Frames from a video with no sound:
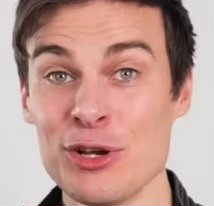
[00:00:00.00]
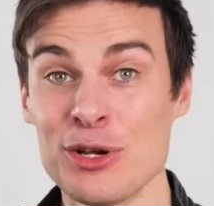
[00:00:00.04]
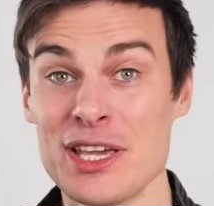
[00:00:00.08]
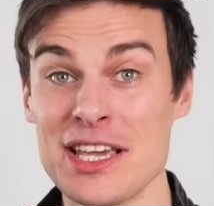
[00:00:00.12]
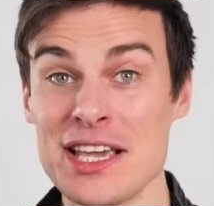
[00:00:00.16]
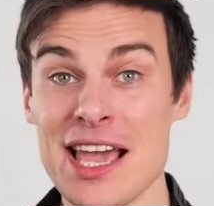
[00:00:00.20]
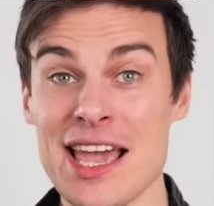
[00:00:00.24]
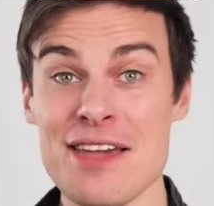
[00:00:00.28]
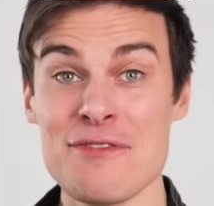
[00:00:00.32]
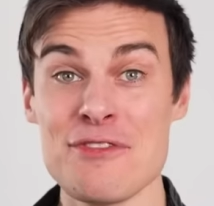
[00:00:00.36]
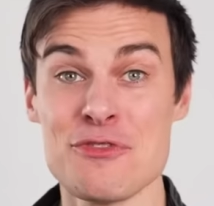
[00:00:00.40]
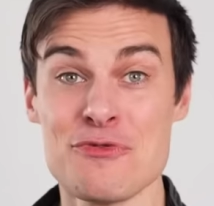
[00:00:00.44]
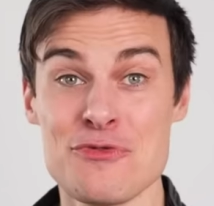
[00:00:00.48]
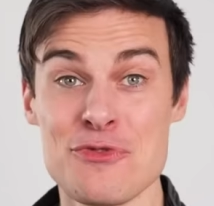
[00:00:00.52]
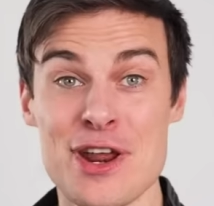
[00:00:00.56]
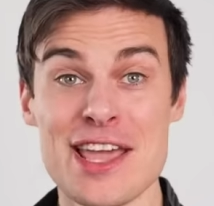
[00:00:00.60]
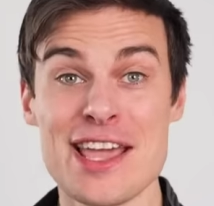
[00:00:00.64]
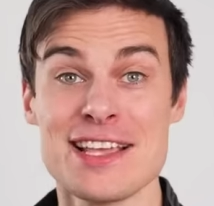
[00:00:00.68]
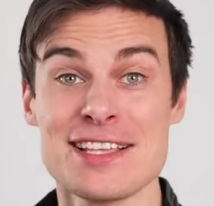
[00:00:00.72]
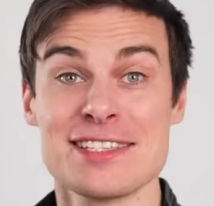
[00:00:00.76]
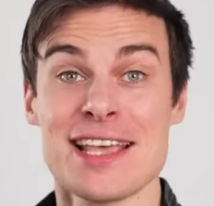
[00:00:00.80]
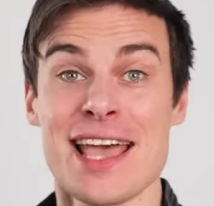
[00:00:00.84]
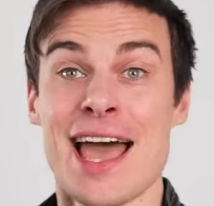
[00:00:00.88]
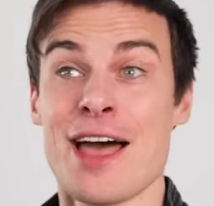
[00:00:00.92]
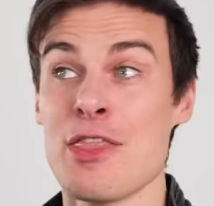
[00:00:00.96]
Look, he even
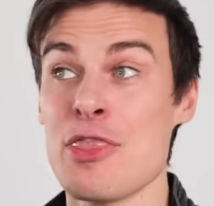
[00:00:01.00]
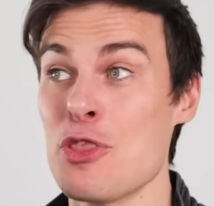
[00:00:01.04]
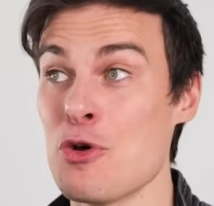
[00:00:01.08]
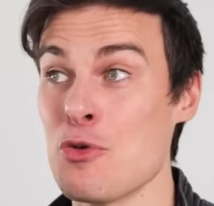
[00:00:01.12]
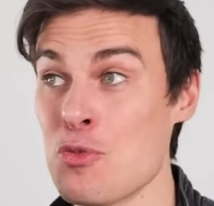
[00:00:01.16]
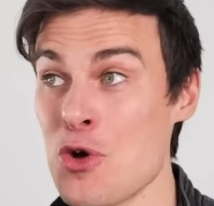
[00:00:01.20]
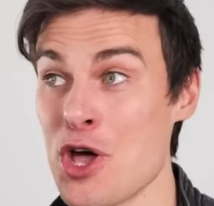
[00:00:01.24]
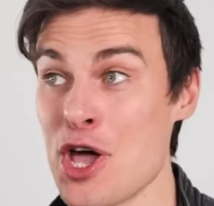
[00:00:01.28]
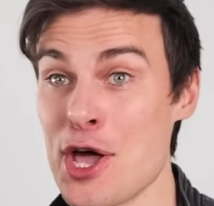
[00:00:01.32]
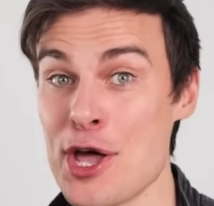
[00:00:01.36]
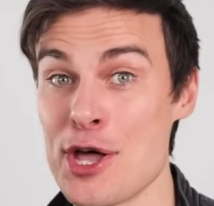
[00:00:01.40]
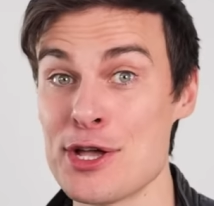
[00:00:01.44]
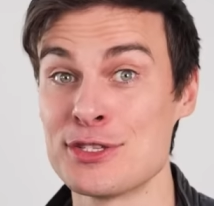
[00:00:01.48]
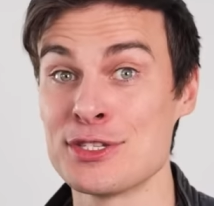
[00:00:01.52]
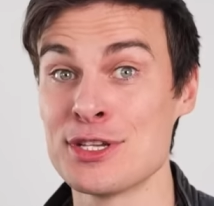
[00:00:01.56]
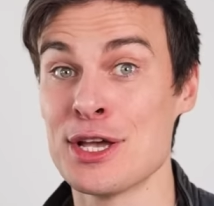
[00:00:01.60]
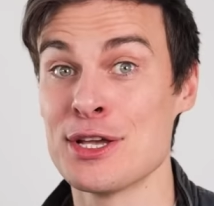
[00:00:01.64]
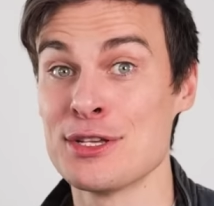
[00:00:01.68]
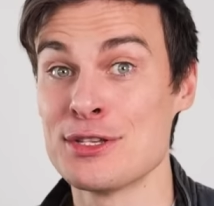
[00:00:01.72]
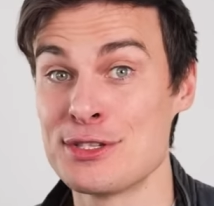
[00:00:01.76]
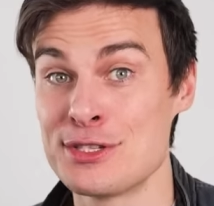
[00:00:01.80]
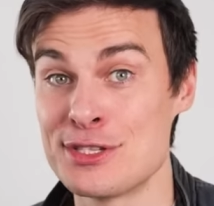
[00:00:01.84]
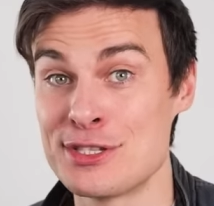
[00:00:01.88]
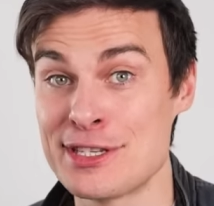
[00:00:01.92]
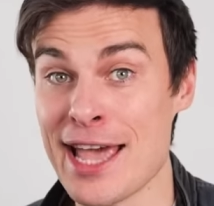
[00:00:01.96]
reads out the words
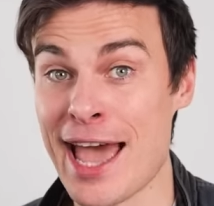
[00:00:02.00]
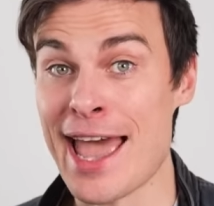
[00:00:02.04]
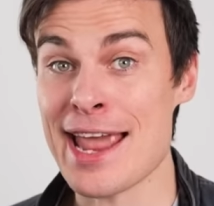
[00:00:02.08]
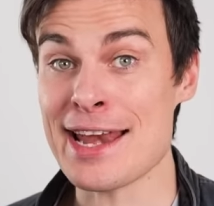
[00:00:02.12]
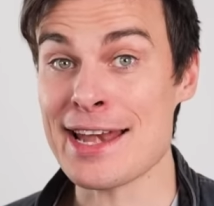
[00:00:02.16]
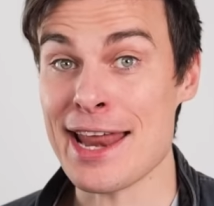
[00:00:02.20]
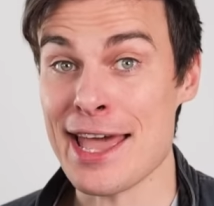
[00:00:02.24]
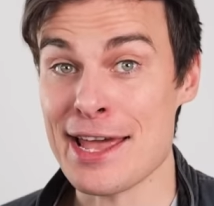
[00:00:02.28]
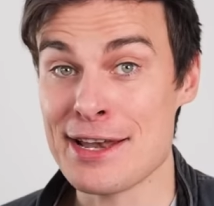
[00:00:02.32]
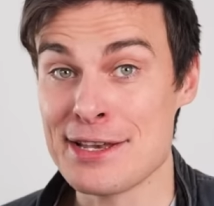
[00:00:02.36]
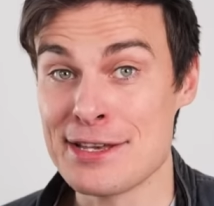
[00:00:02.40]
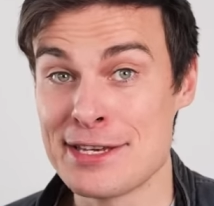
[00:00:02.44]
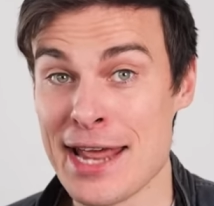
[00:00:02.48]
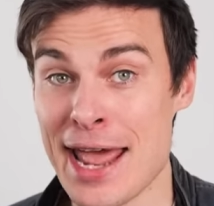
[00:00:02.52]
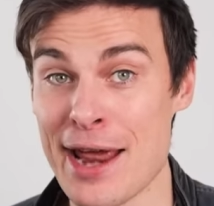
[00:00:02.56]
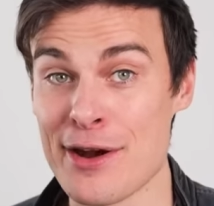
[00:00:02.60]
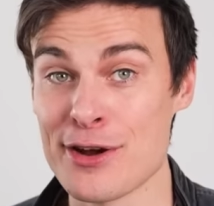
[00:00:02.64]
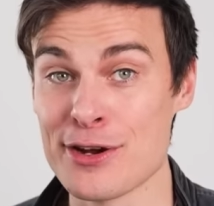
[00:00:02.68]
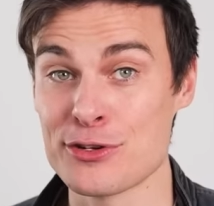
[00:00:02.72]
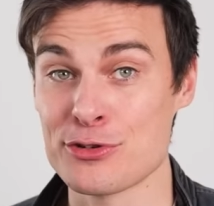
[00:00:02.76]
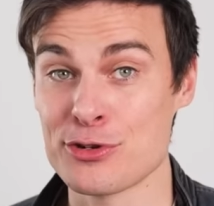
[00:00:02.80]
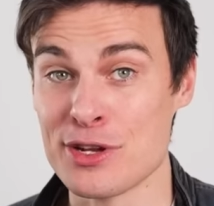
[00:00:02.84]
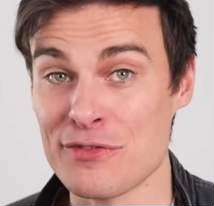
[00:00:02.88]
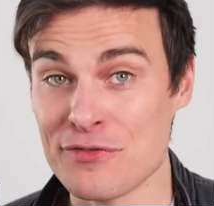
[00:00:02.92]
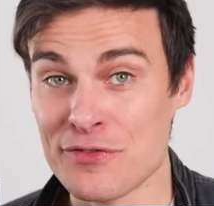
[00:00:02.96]
state and
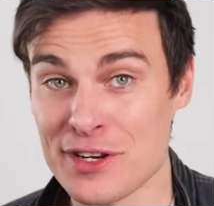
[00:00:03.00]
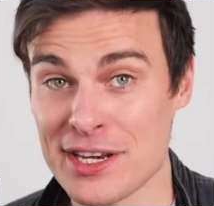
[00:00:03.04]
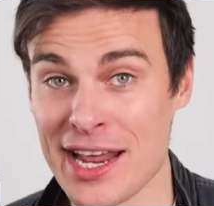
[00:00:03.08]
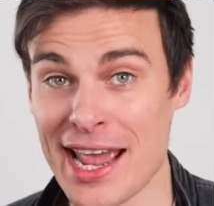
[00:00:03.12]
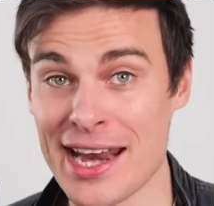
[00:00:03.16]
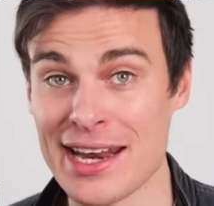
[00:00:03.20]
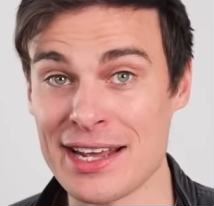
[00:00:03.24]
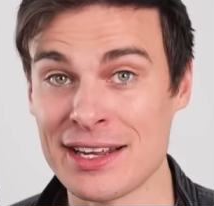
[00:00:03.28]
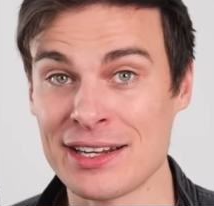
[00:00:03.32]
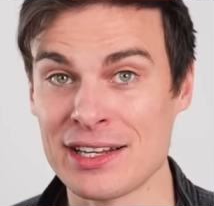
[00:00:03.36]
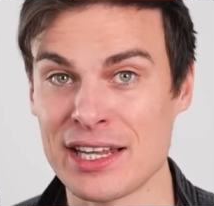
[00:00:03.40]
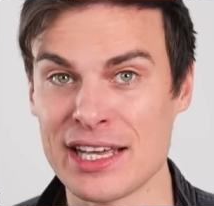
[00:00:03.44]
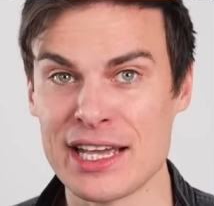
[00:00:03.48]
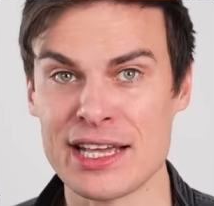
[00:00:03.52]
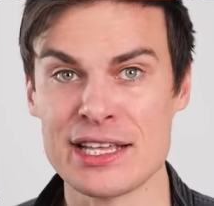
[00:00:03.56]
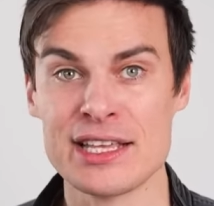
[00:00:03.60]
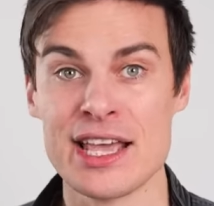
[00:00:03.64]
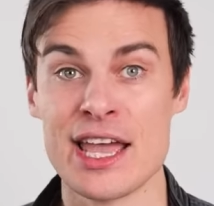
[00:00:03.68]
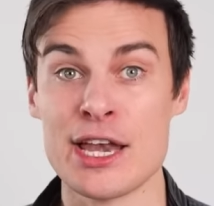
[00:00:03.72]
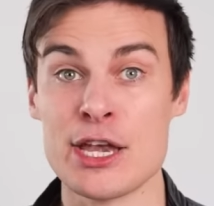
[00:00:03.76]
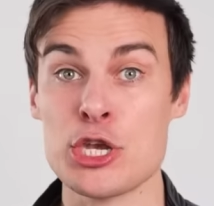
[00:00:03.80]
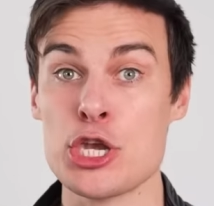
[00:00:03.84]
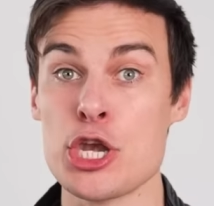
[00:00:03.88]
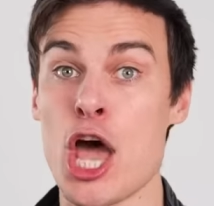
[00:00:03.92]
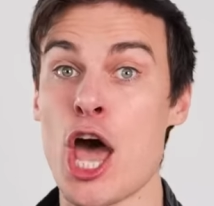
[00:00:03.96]
territory phonetically, and
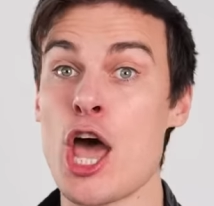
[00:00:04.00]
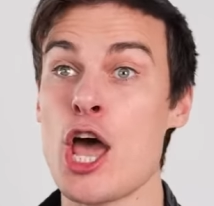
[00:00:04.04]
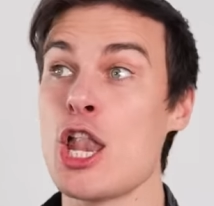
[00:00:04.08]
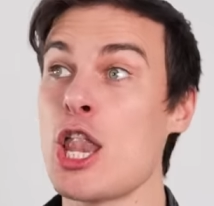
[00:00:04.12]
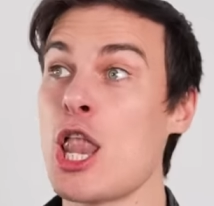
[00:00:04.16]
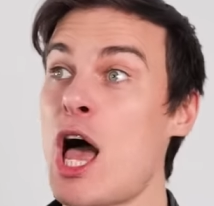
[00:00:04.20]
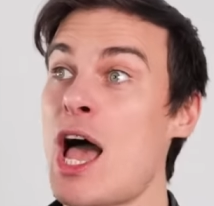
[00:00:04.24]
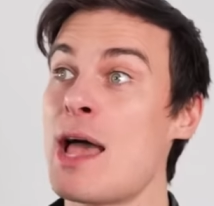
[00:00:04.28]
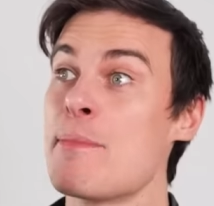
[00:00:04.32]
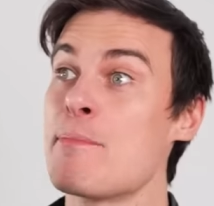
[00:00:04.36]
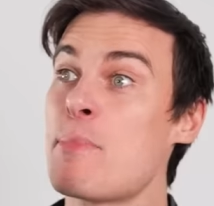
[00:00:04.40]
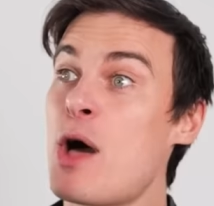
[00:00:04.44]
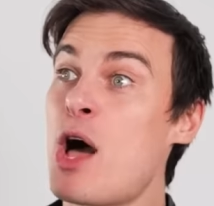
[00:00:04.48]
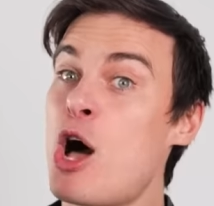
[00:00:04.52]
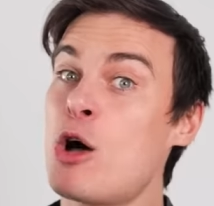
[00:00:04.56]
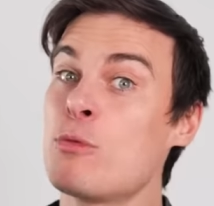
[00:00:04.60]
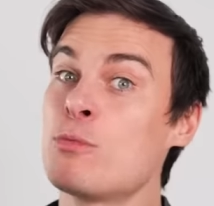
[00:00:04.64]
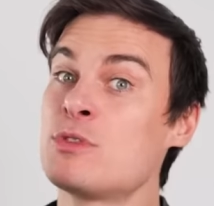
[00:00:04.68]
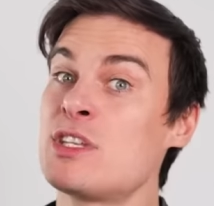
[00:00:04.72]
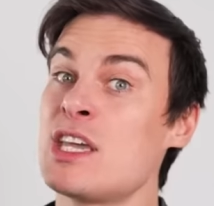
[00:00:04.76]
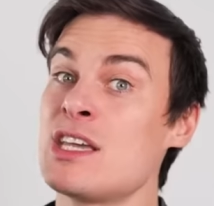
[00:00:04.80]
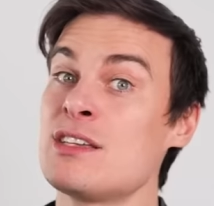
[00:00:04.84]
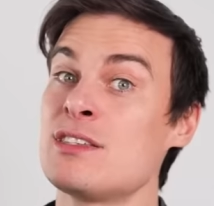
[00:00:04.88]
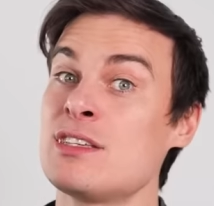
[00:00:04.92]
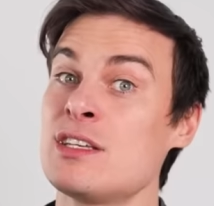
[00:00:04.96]
yet no light
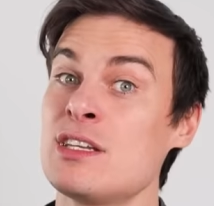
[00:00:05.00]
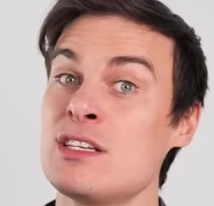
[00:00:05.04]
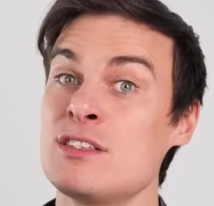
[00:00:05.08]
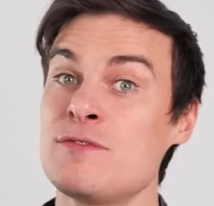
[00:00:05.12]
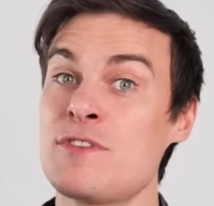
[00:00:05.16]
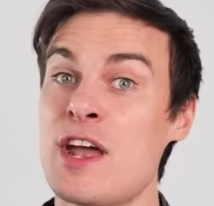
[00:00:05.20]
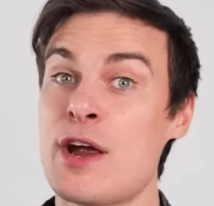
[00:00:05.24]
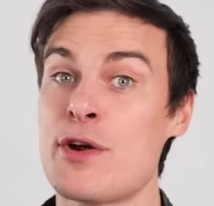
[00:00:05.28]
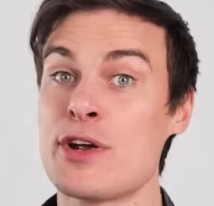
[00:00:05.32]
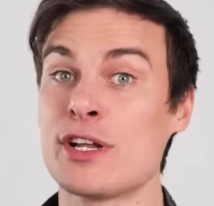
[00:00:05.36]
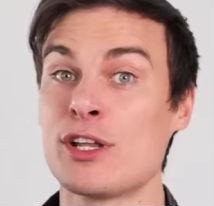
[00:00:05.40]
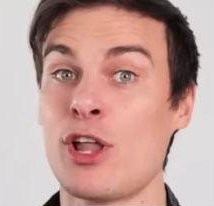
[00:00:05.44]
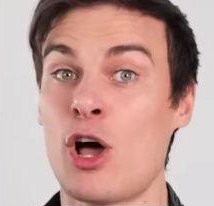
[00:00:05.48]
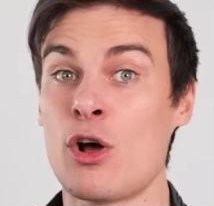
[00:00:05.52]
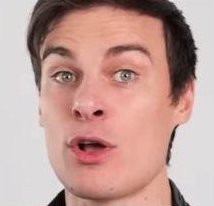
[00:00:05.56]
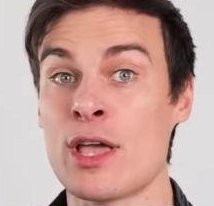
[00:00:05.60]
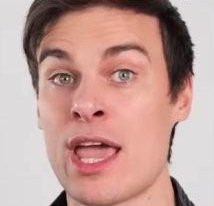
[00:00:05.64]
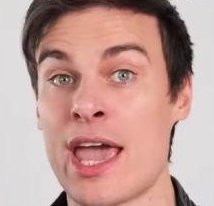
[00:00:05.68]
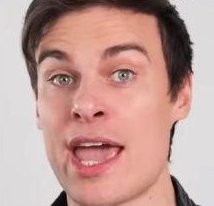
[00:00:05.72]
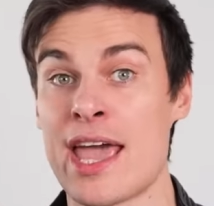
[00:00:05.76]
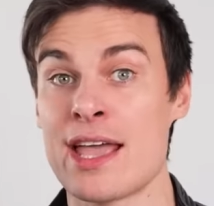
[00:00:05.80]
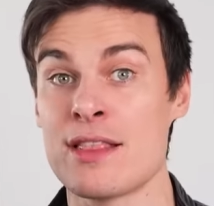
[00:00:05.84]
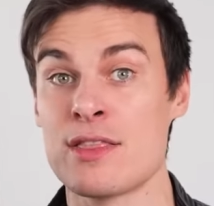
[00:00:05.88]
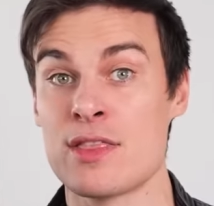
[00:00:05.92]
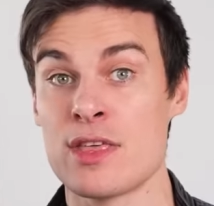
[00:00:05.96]
bulb dings in his very long
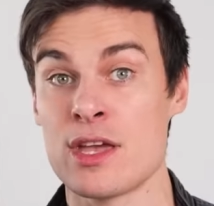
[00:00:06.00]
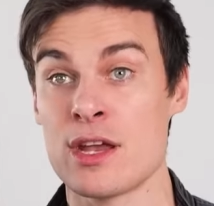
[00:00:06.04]
head